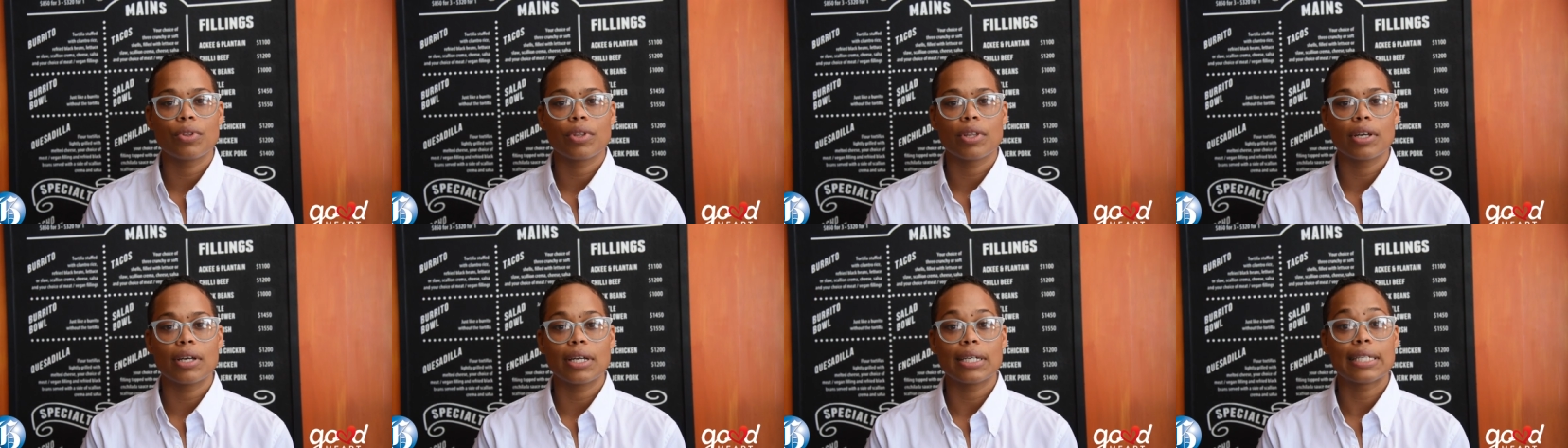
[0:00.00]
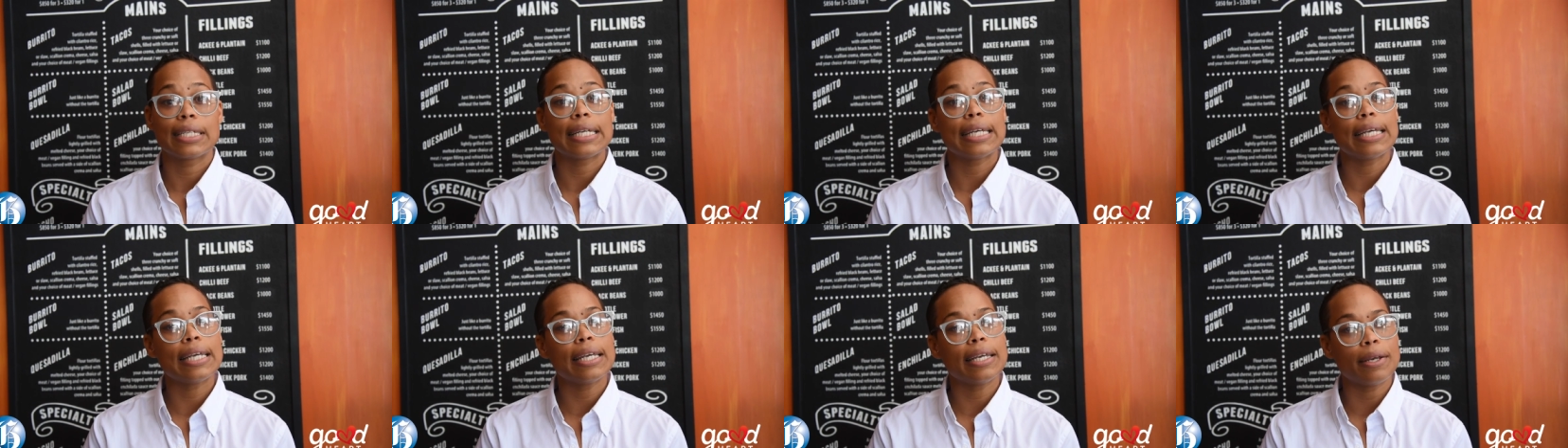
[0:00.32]
the
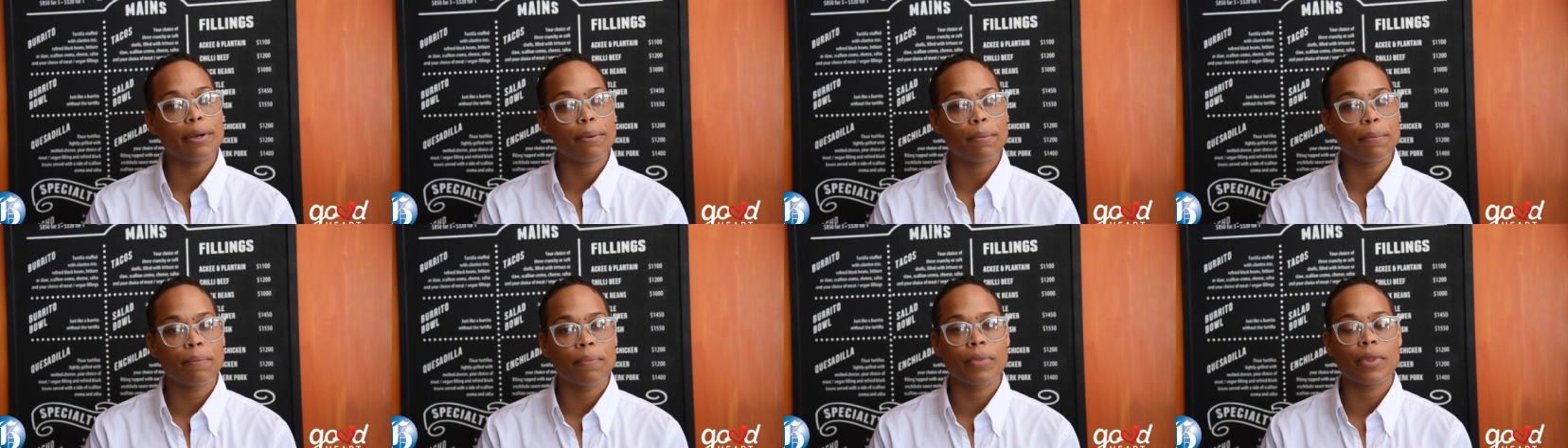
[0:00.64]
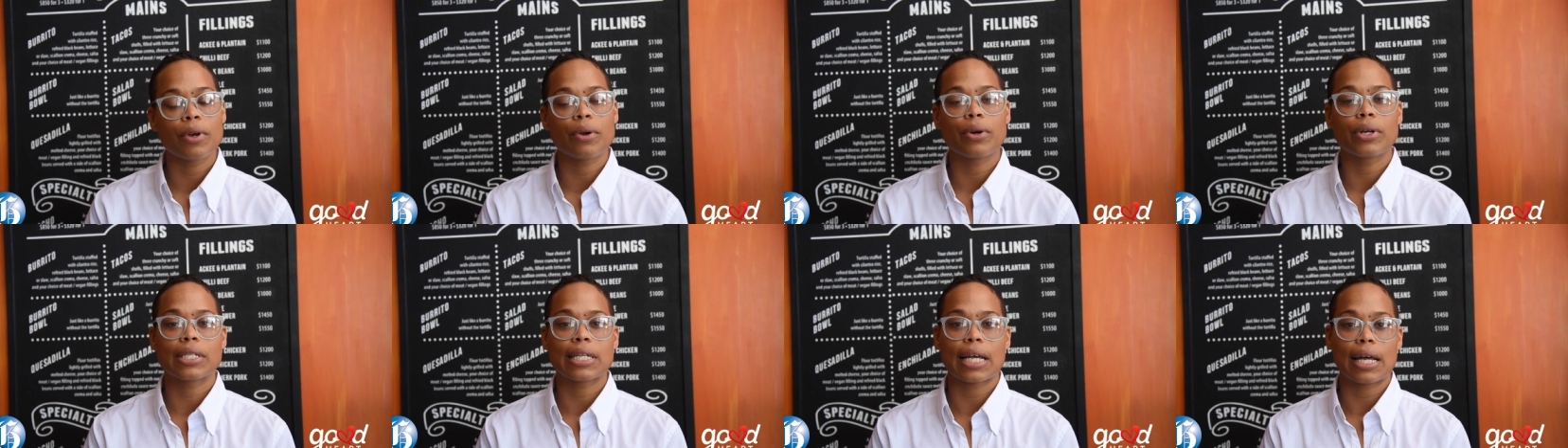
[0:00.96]
team,
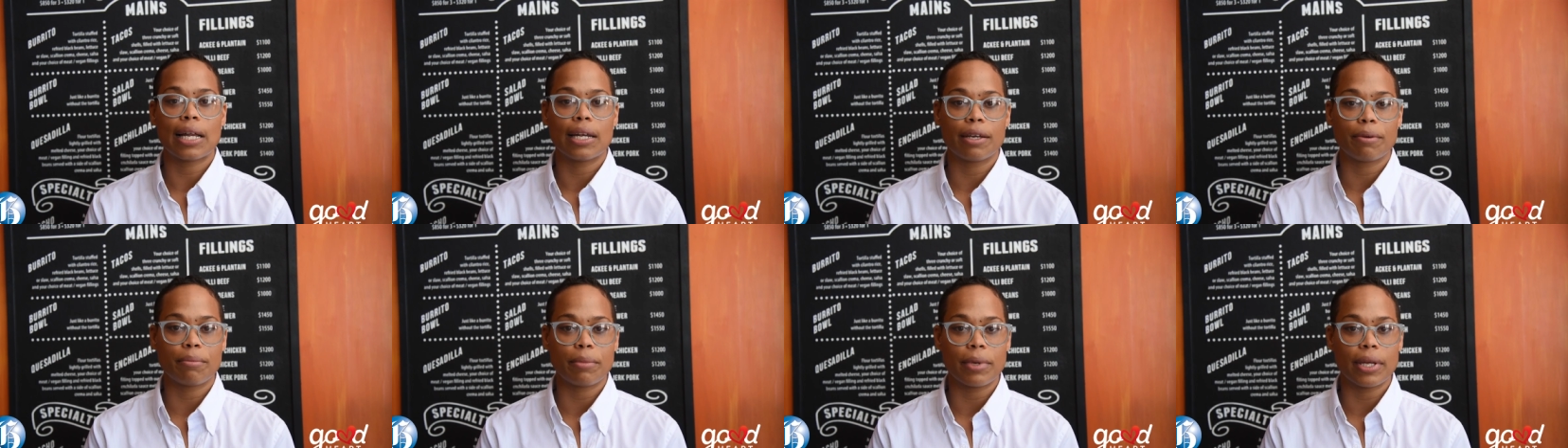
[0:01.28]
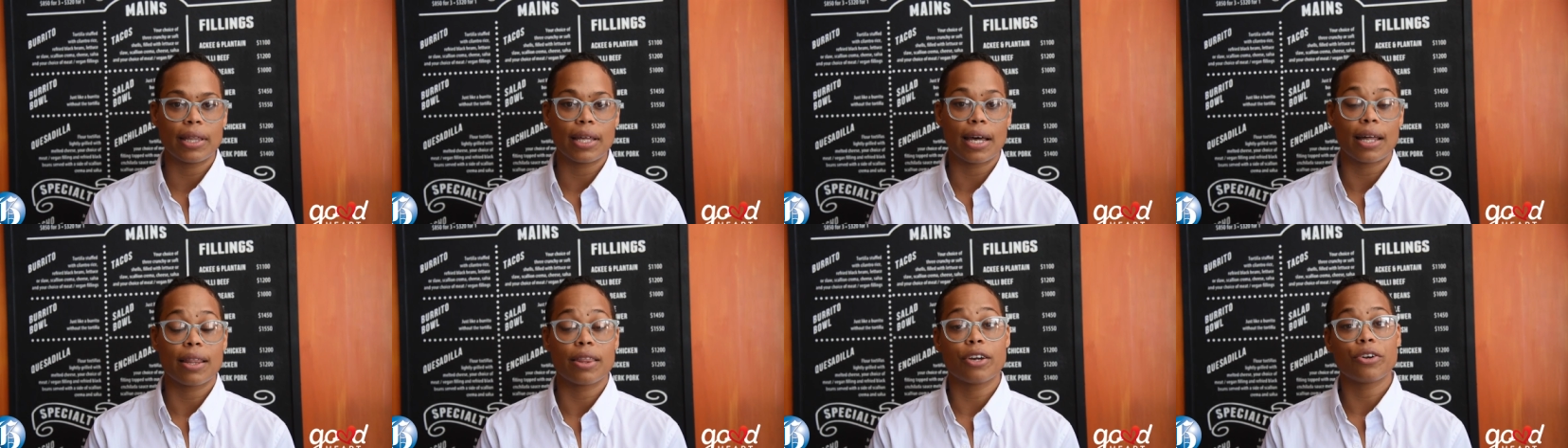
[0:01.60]
they were telling me
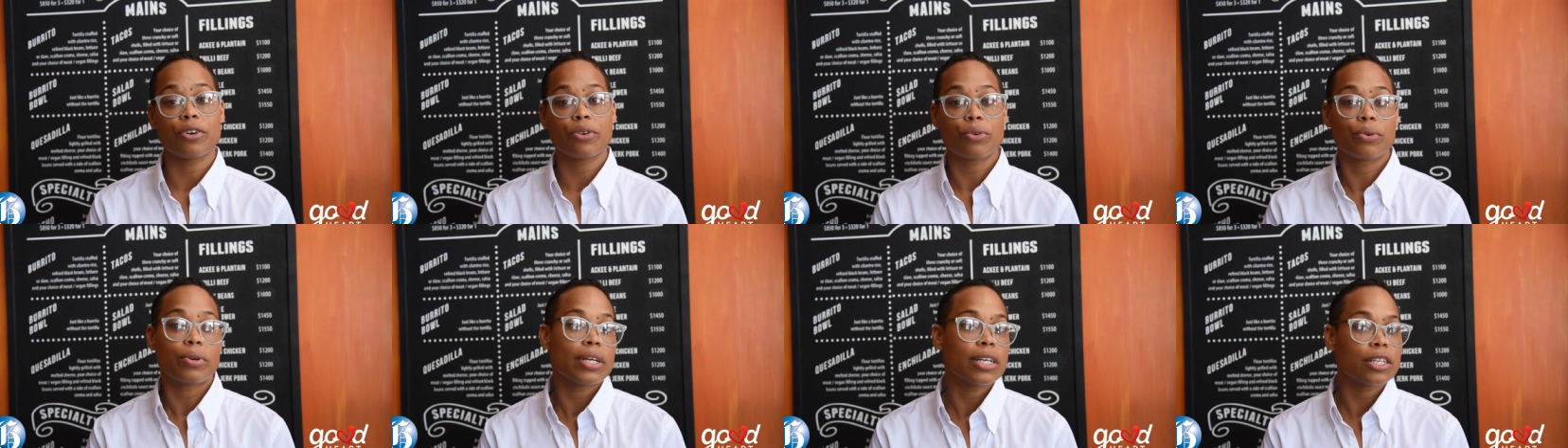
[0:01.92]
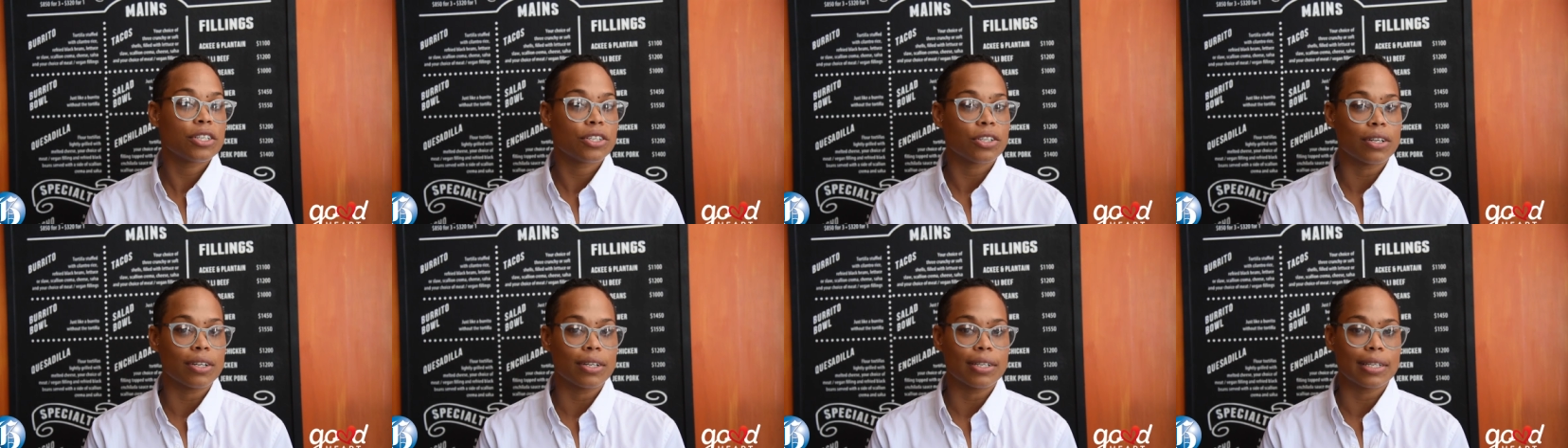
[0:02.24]
that their
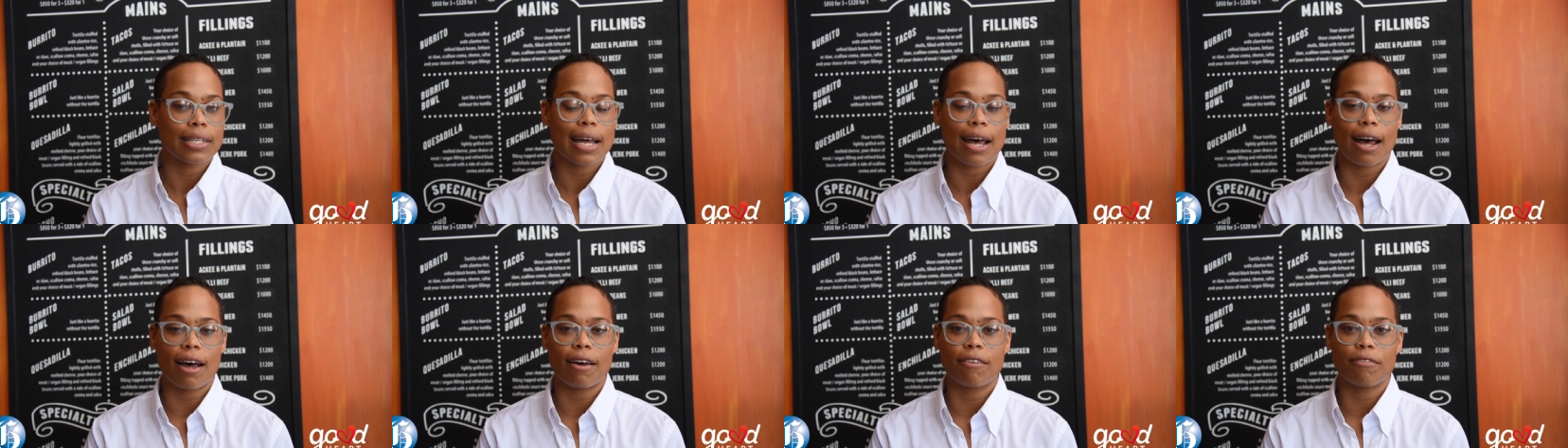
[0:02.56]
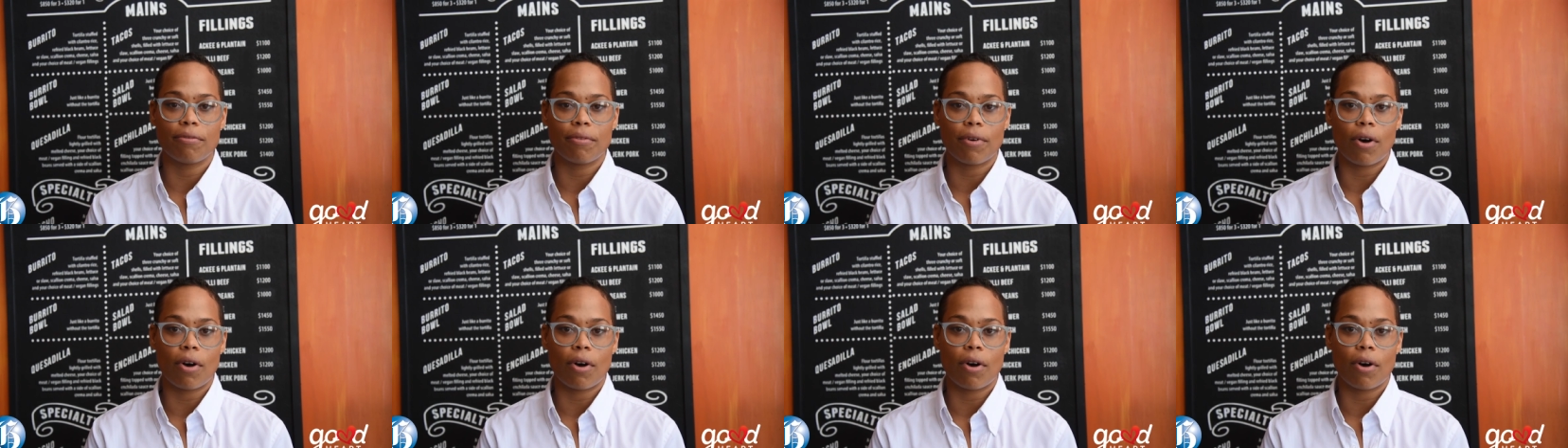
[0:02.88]
donations have